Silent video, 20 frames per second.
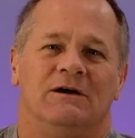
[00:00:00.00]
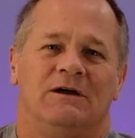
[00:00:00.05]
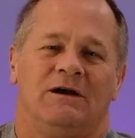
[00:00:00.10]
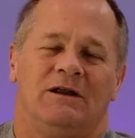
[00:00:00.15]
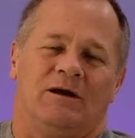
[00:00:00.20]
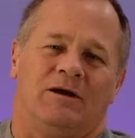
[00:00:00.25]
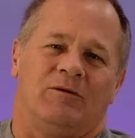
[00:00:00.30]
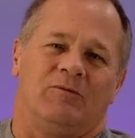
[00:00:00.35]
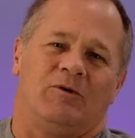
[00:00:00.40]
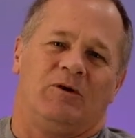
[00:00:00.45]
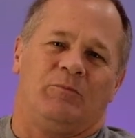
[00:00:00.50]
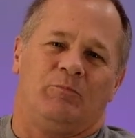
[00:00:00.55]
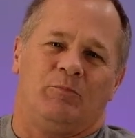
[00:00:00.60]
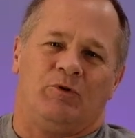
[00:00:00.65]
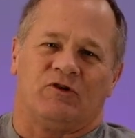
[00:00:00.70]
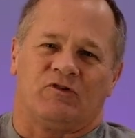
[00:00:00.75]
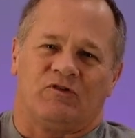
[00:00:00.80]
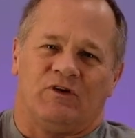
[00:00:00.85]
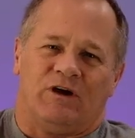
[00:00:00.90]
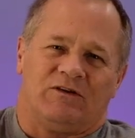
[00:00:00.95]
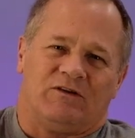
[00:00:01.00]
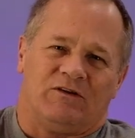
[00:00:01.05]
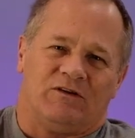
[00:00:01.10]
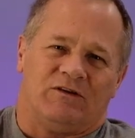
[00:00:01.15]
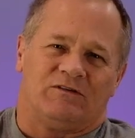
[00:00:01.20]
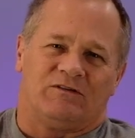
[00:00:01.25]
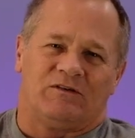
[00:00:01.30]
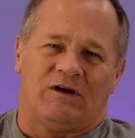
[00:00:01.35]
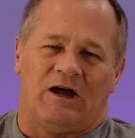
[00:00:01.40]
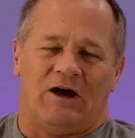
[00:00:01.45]
And I'm going to push that to
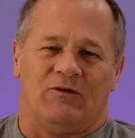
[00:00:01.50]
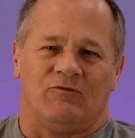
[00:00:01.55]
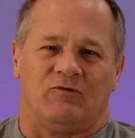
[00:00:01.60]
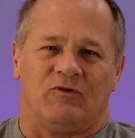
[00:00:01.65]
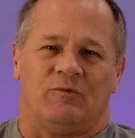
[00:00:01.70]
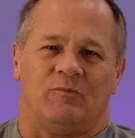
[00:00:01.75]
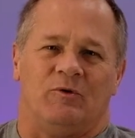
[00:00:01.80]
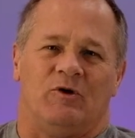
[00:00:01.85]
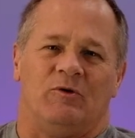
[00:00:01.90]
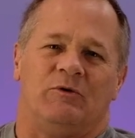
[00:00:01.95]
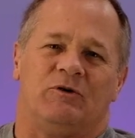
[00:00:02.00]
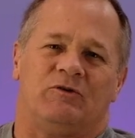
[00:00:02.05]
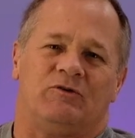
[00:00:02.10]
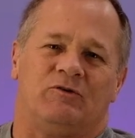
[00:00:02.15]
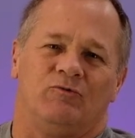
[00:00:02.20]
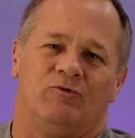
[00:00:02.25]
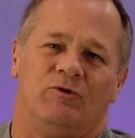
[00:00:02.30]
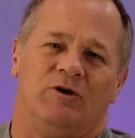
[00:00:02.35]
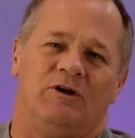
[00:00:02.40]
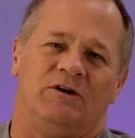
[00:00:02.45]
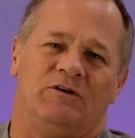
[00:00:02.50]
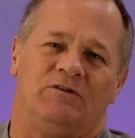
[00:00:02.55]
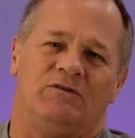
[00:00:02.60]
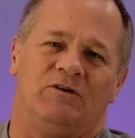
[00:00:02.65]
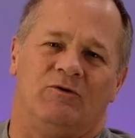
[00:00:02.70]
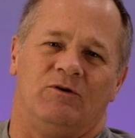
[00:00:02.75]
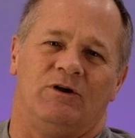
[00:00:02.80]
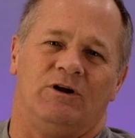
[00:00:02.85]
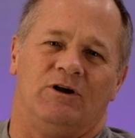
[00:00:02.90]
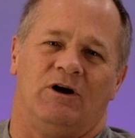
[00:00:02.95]
the side for a moment to really
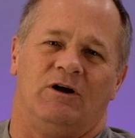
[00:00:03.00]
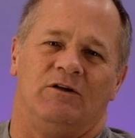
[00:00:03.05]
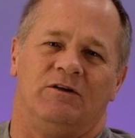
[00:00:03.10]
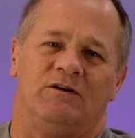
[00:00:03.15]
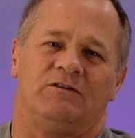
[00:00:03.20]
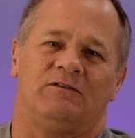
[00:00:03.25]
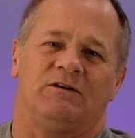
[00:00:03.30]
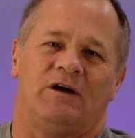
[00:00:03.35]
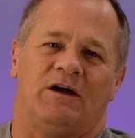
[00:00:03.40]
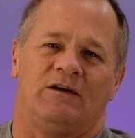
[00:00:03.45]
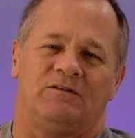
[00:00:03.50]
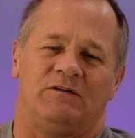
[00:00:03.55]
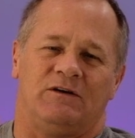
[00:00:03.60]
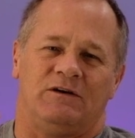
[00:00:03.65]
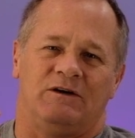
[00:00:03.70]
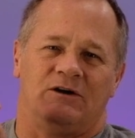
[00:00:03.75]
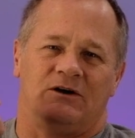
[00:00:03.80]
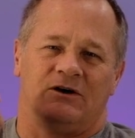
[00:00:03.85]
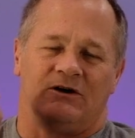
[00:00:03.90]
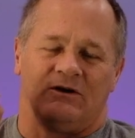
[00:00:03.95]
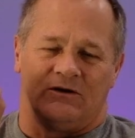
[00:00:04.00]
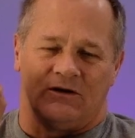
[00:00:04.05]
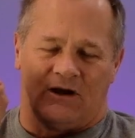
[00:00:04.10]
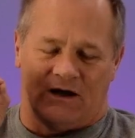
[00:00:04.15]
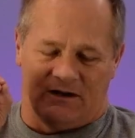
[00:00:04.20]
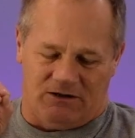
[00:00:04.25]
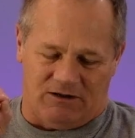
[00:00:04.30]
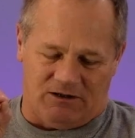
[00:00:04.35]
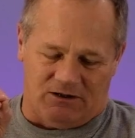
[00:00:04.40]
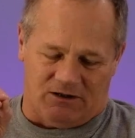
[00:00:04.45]
zone in on this idea,
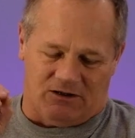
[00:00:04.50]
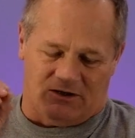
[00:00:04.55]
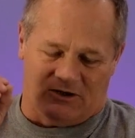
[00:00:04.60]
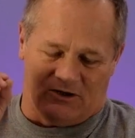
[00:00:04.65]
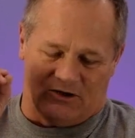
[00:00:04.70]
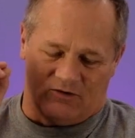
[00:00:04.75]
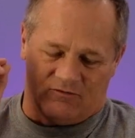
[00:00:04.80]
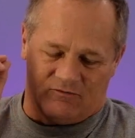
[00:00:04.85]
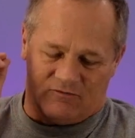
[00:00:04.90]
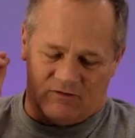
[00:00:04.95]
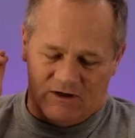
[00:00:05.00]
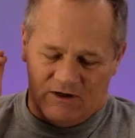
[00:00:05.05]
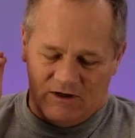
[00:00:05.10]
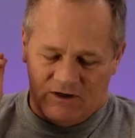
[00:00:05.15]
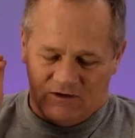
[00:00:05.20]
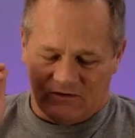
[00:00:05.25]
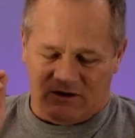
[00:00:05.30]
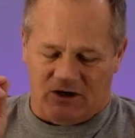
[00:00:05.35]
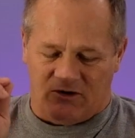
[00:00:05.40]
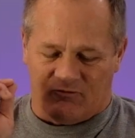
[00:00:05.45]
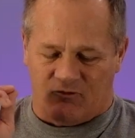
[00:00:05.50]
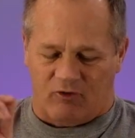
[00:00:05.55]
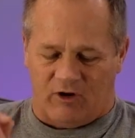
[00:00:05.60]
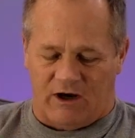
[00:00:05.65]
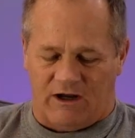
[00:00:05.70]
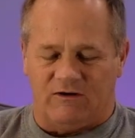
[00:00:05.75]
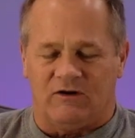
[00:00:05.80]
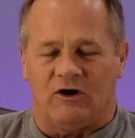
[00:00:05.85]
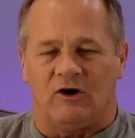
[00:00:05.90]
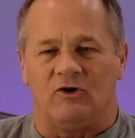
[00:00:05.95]
idea of, therefore,
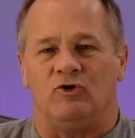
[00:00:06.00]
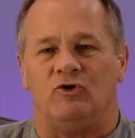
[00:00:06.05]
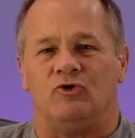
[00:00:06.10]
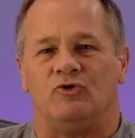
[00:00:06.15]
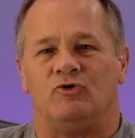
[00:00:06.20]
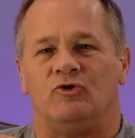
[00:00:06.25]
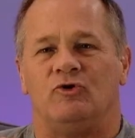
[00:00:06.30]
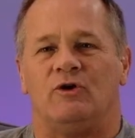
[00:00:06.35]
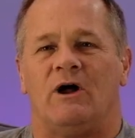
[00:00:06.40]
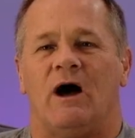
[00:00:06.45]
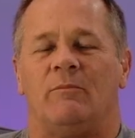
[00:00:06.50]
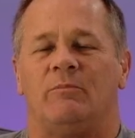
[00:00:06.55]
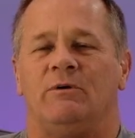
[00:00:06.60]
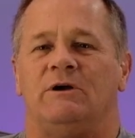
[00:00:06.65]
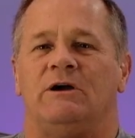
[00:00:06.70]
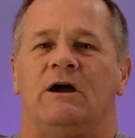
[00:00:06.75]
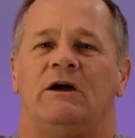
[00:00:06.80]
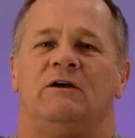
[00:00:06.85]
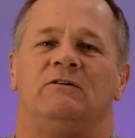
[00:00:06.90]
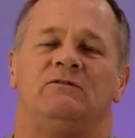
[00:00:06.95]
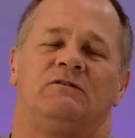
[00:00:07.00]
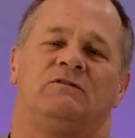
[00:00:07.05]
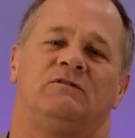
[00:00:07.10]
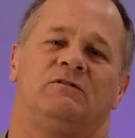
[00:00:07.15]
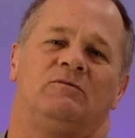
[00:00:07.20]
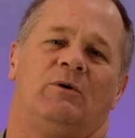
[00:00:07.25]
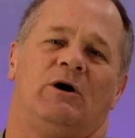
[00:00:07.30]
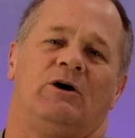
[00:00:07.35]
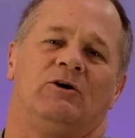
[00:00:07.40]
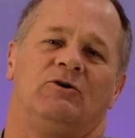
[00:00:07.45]
I tell you, do not be anxious
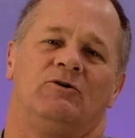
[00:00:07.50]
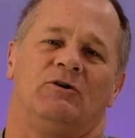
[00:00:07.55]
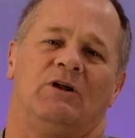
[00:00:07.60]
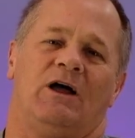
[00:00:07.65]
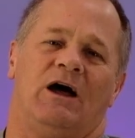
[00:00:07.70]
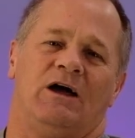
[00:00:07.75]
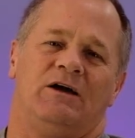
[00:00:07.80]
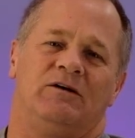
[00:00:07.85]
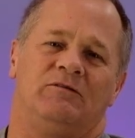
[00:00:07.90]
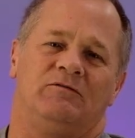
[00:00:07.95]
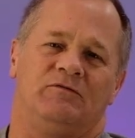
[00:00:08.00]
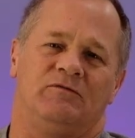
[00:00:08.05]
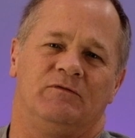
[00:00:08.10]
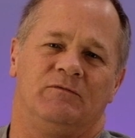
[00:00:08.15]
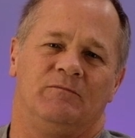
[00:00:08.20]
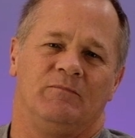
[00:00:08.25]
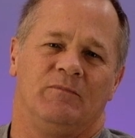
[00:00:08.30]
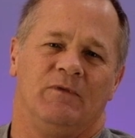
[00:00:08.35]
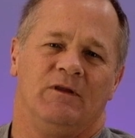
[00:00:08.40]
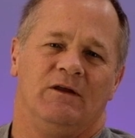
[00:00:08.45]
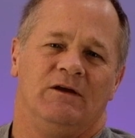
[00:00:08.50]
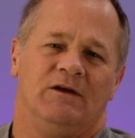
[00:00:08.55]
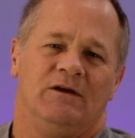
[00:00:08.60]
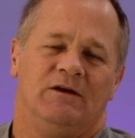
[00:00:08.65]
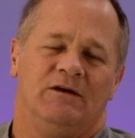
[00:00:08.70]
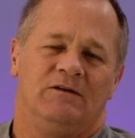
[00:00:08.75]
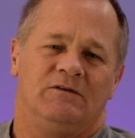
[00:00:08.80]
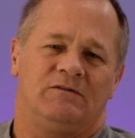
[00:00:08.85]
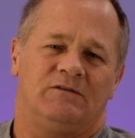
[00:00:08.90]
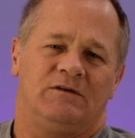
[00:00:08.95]
about your life.
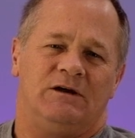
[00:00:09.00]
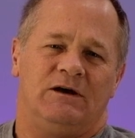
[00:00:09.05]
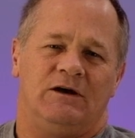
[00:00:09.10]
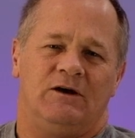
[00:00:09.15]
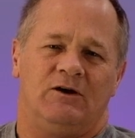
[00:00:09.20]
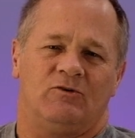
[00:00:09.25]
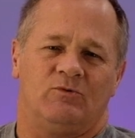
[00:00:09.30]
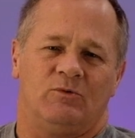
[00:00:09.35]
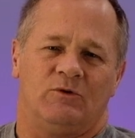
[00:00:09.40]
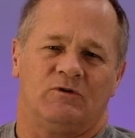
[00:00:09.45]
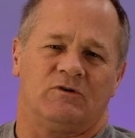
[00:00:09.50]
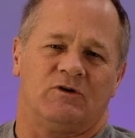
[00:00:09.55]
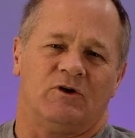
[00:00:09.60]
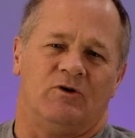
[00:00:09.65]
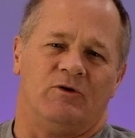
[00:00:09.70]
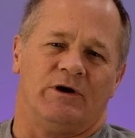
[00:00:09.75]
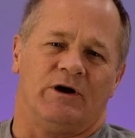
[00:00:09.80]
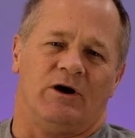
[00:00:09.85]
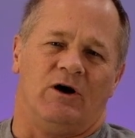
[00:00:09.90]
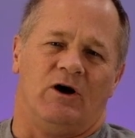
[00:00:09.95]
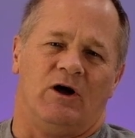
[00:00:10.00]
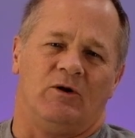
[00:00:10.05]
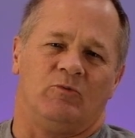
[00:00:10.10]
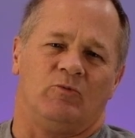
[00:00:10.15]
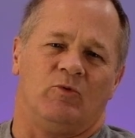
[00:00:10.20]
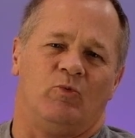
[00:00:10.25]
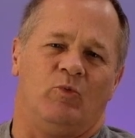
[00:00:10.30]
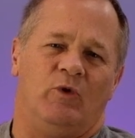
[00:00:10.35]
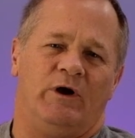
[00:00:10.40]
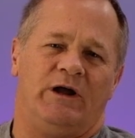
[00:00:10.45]
See, here's what's going on.
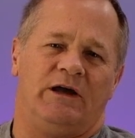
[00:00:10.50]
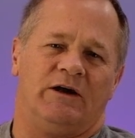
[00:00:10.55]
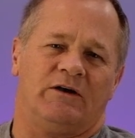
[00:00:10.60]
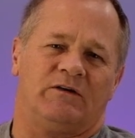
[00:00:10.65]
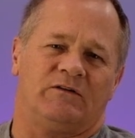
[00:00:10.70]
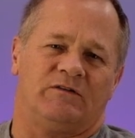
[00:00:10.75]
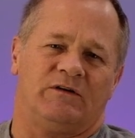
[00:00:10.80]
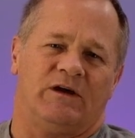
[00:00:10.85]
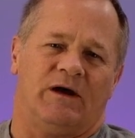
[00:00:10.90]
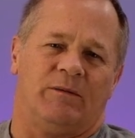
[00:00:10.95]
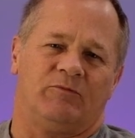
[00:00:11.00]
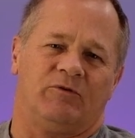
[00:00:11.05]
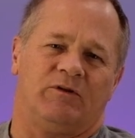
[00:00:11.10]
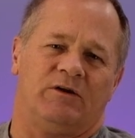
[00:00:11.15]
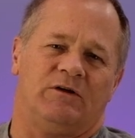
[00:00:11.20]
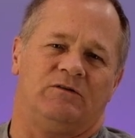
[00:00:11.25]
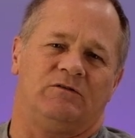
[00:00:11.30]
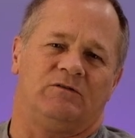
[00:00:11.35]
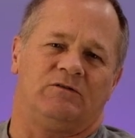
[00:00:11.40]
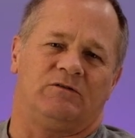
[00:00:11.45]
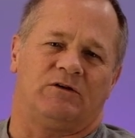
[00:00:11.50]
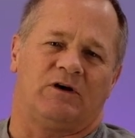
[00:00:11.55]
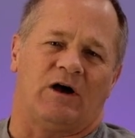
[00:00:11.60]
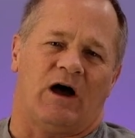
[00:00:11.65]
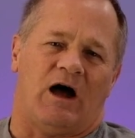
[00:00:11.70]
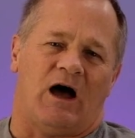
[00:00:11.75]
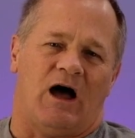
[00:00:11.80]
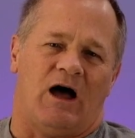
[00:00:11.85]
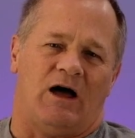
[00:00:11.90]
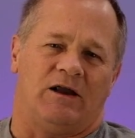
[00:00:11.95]
When we accept that
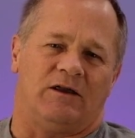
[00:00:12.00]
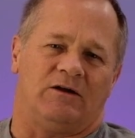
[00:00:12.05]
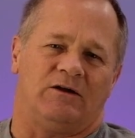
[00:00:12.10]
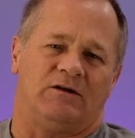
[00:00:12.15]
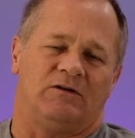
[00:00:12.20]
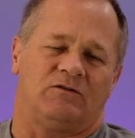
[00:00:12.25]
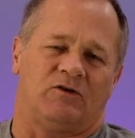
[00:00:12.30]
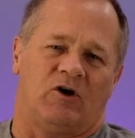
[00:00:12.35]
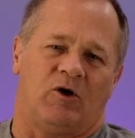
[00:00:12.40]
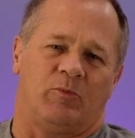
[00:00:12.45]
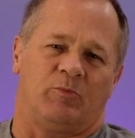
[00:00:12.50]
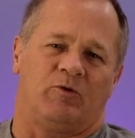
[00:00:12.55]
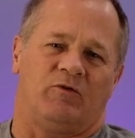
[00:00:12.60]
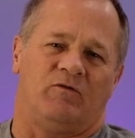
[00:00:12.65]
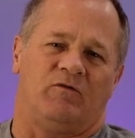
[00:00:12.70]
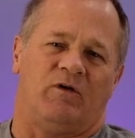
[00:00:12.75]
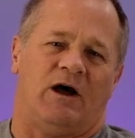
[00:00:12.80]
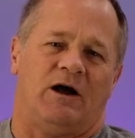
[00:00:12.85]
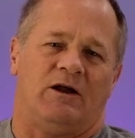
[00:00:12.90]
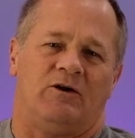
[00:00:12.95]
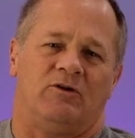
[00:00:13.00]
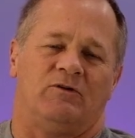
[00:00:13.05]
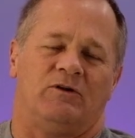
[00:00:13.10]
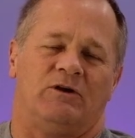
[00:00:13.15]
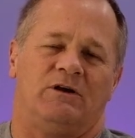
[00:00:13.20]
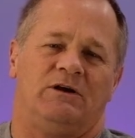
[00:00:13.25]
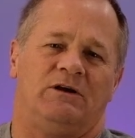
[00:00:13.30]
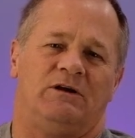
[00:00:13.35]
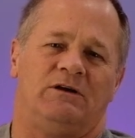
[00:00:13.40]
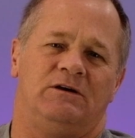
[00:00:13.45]
God is our provider,
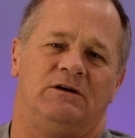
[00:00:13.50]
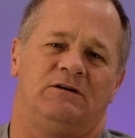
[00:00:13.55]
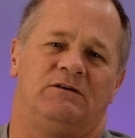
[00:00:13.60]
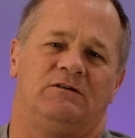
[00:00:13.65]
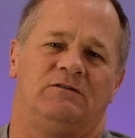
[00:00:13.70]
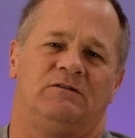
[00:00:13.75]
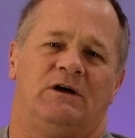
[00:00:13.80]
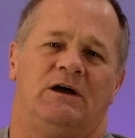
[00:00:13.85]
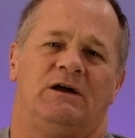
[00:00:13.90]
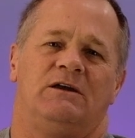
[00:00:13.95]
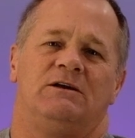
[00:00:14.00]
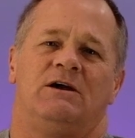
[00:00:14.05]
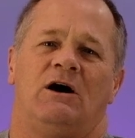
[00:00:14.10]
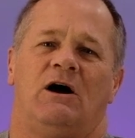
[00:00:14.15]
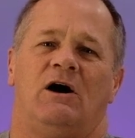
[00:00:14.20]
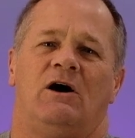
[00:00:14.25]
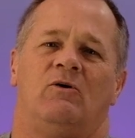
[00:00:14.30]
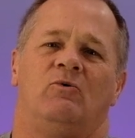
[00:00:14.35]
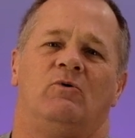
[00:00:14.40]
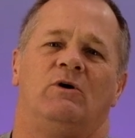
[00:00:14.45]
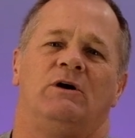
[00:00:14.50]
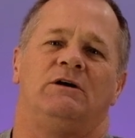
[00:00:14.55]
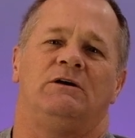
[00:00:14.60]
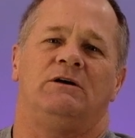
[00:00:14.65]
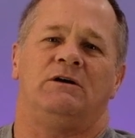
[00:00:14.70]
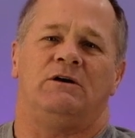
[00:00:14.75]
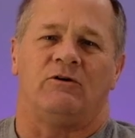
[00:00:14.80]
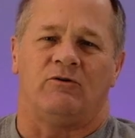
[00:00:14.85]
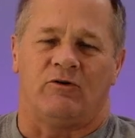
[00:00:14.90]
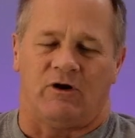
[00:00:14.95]
that He is that Yahweh
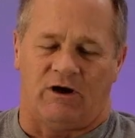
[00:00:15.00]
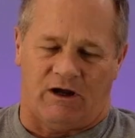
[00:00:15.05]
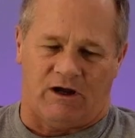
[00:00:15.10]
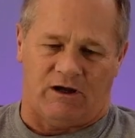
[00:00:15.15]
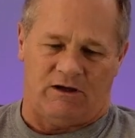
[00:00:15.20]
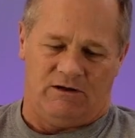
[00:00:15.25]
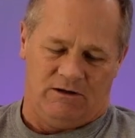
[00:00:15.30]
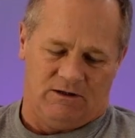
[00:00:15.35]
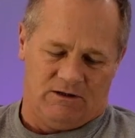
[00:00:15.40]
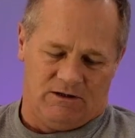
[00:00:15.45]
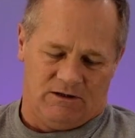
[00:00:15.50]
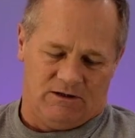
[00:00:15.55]
Yireh,